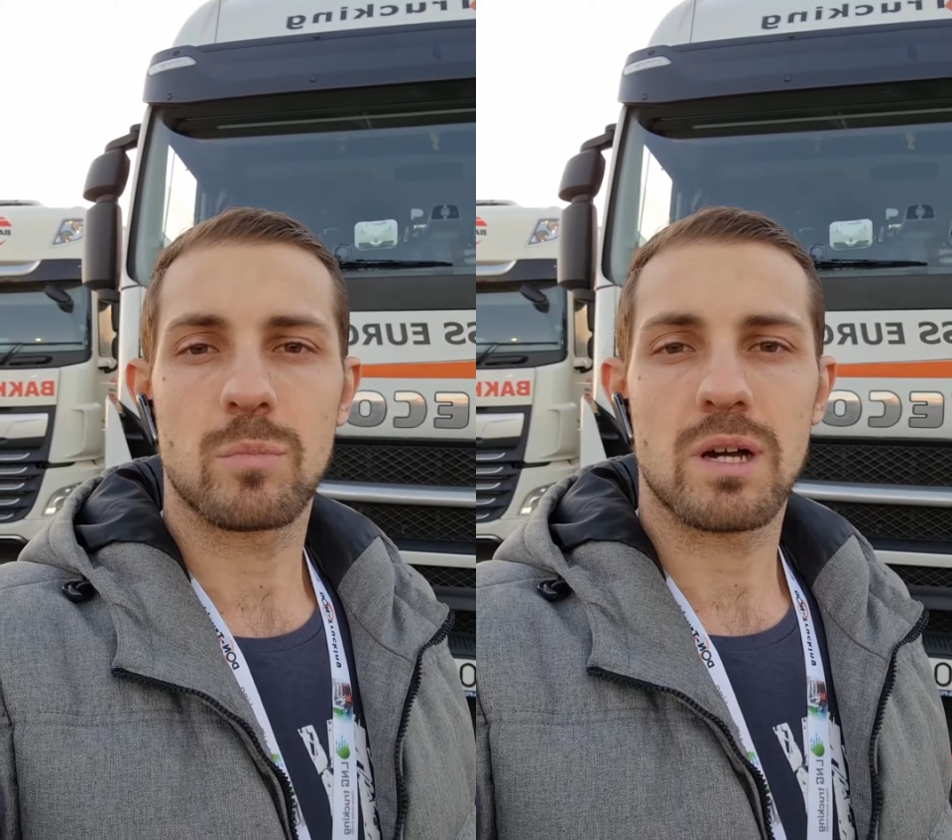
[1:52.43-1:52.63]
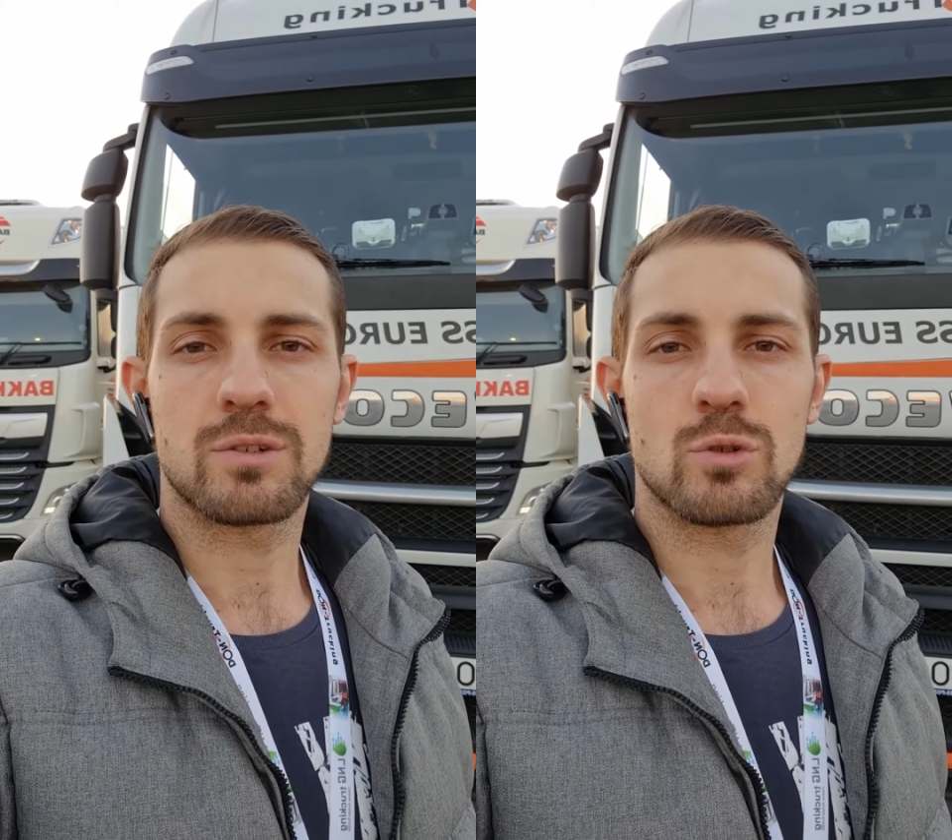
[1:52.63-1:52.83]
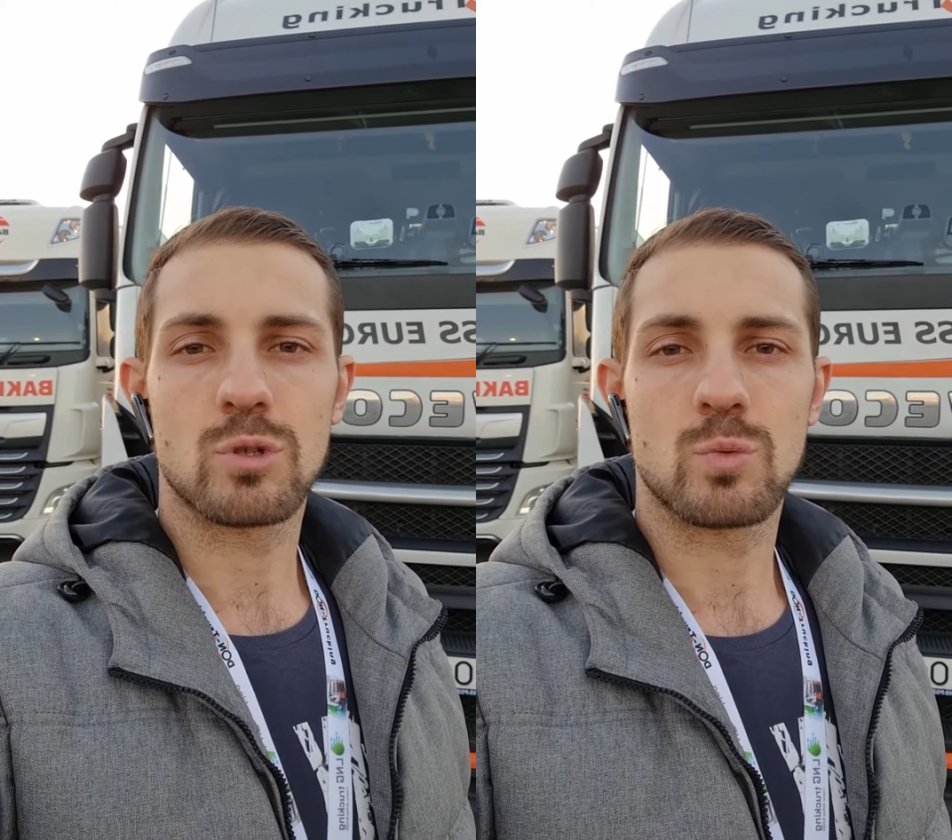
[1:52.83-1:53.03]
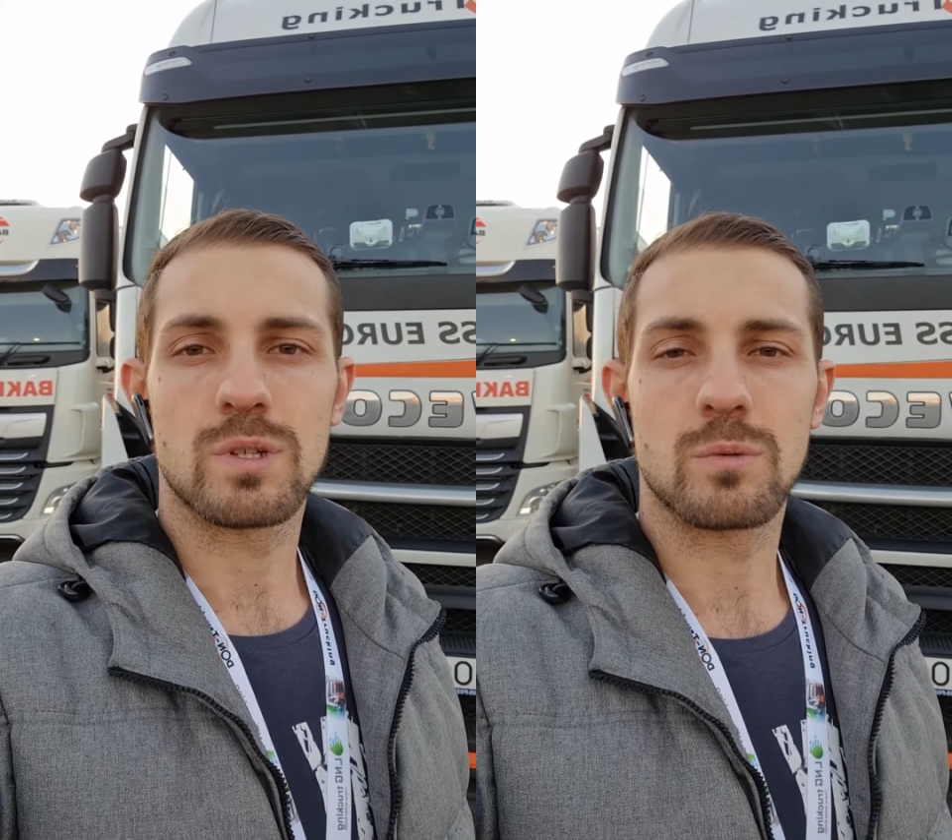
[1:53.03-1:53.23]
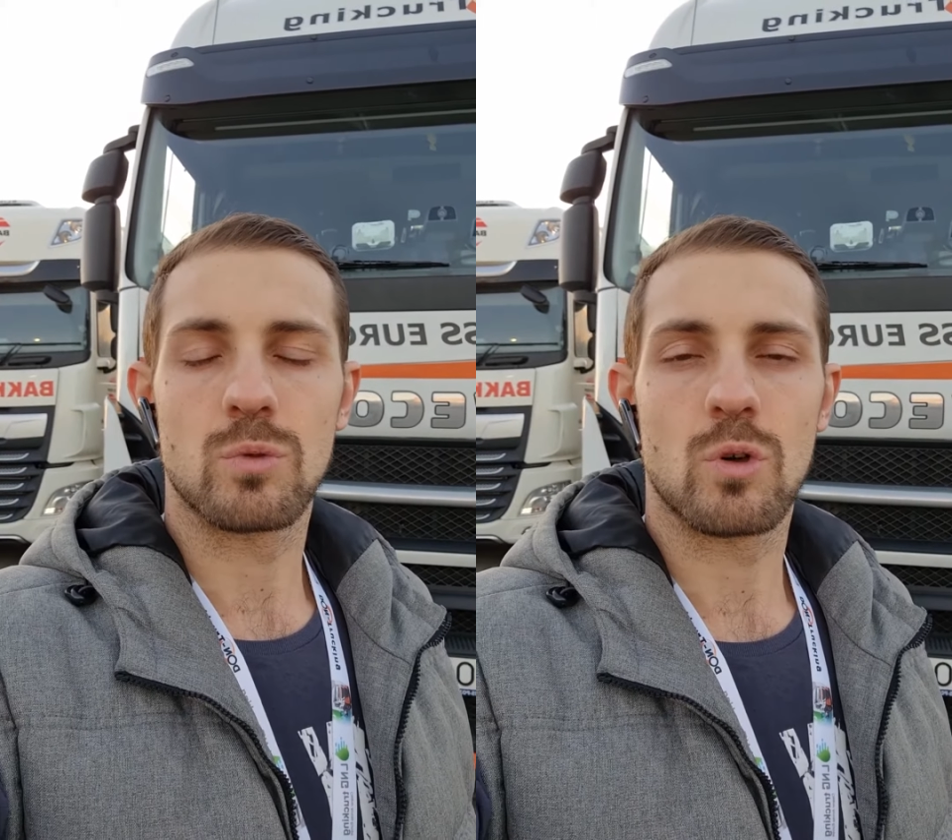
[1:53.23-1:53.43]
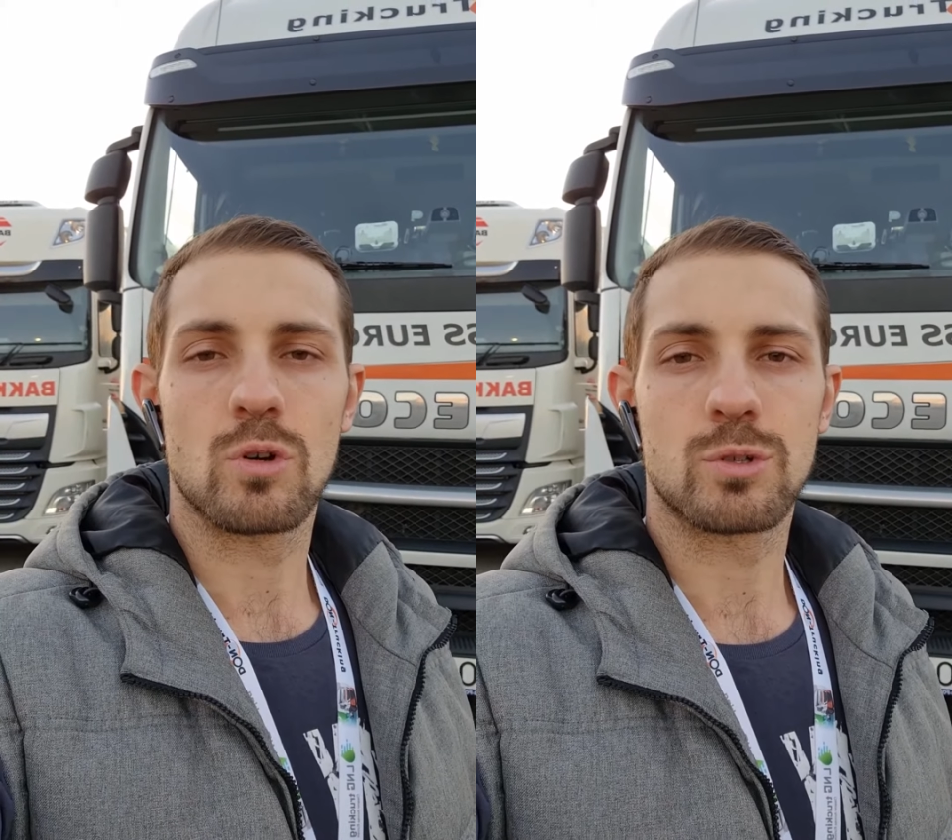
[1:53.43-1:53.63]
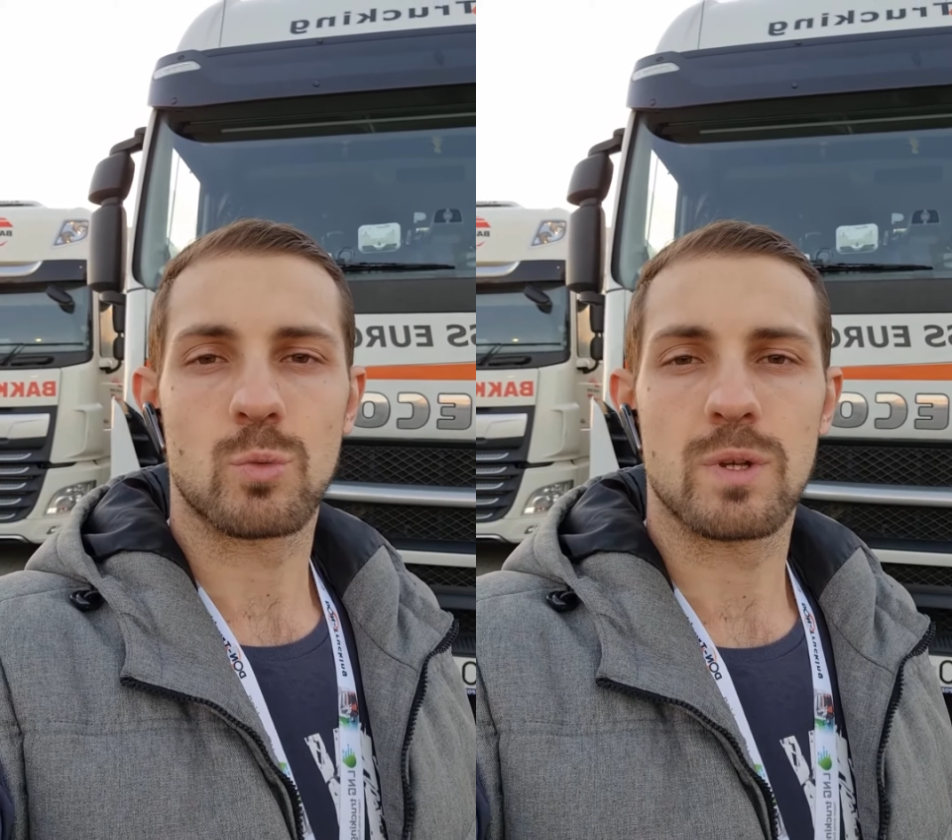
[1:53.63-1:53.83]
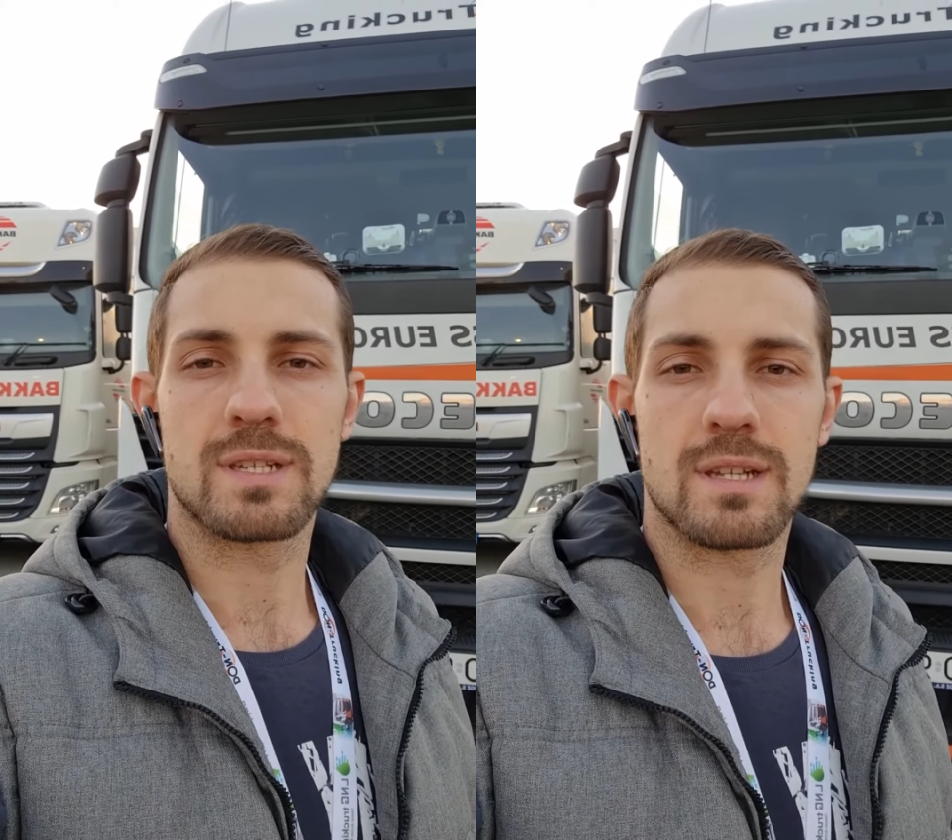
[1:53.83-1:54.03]
but not
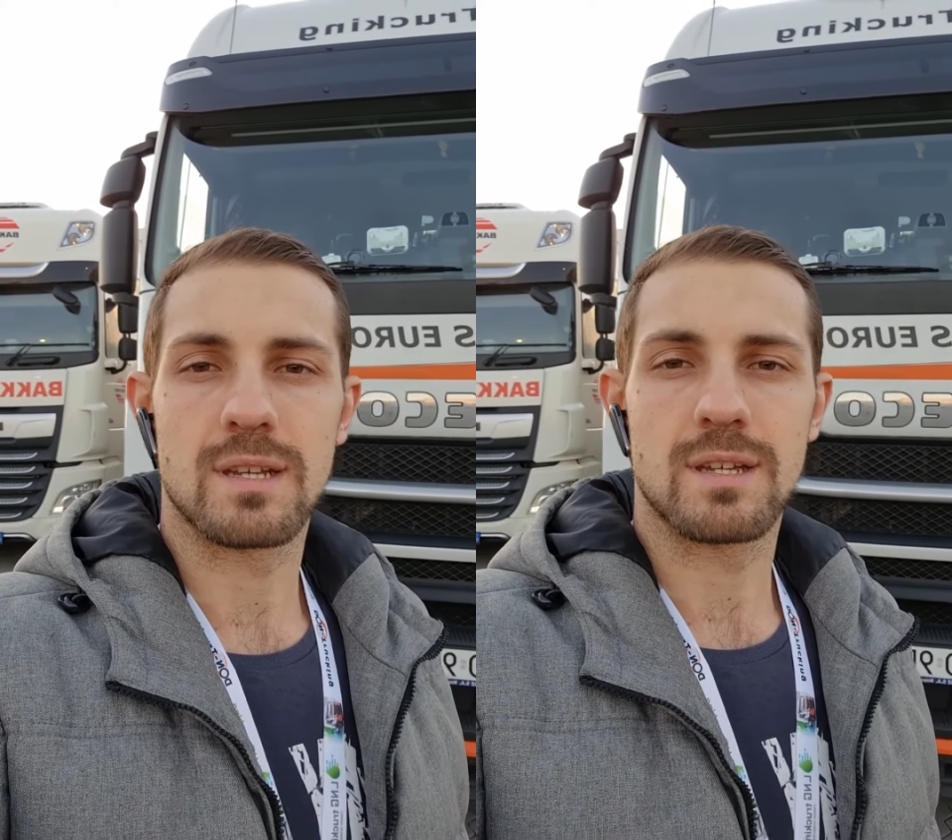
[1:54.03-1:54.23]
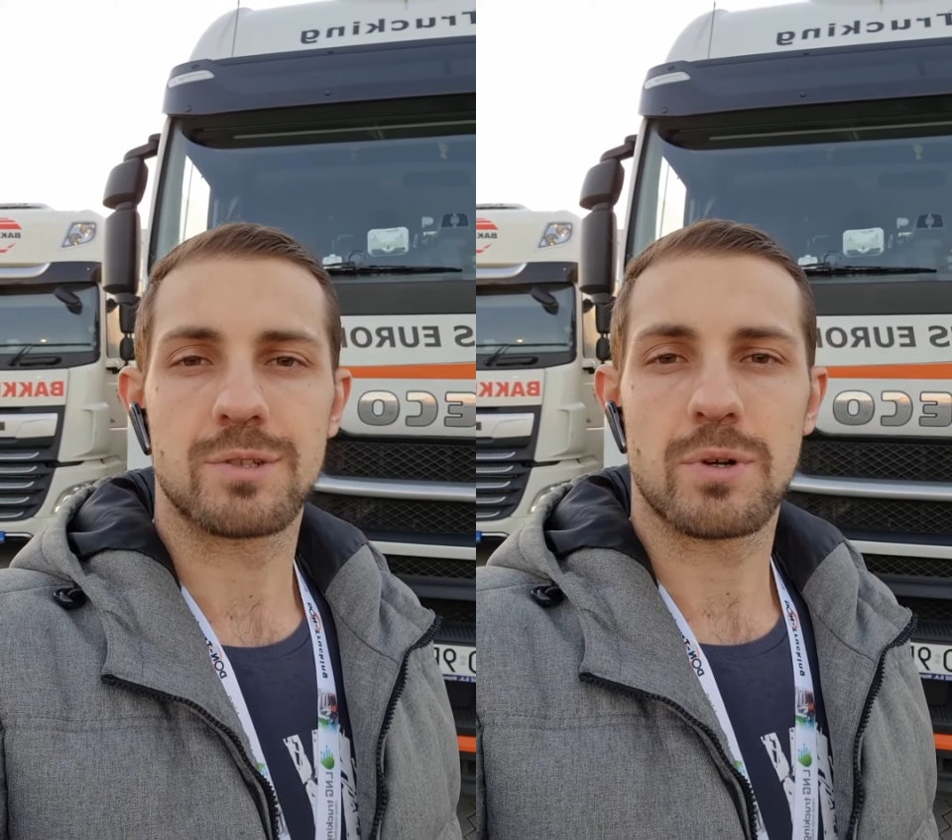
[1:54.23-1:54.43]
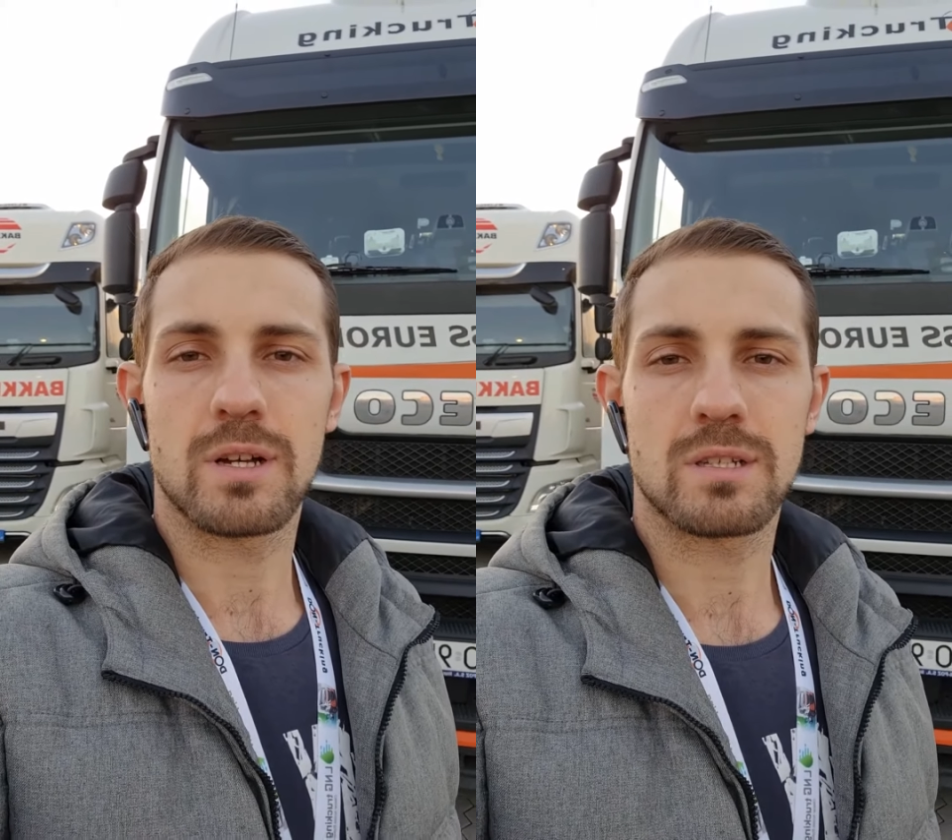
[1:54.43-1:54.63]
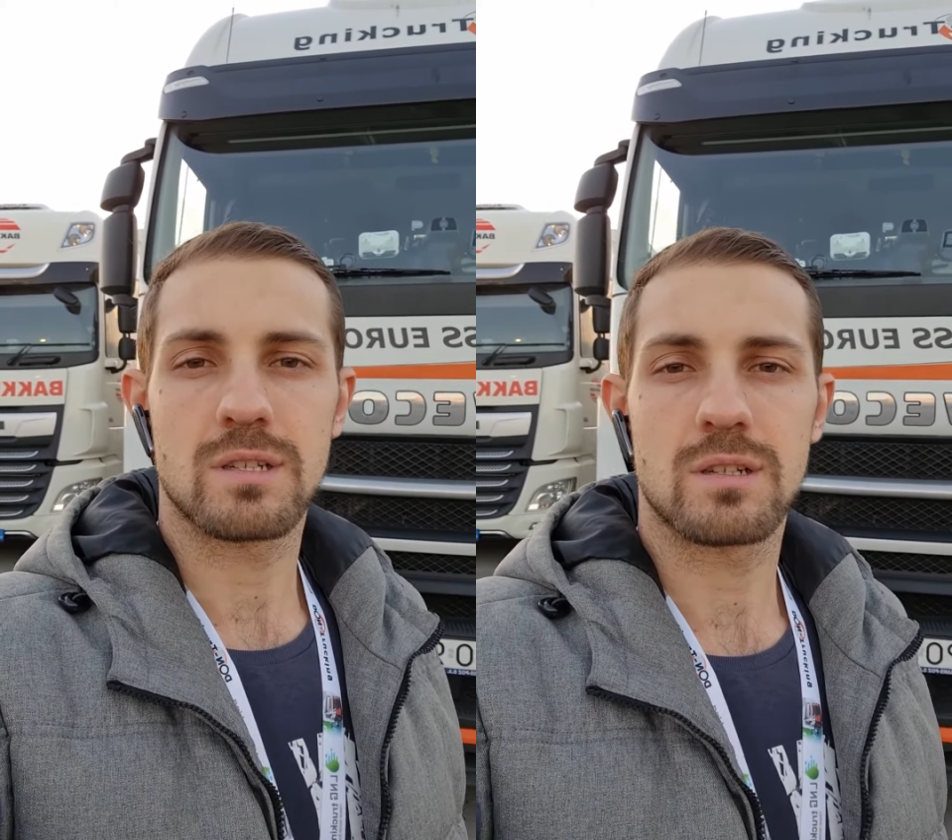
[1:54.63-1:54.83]
with trucks.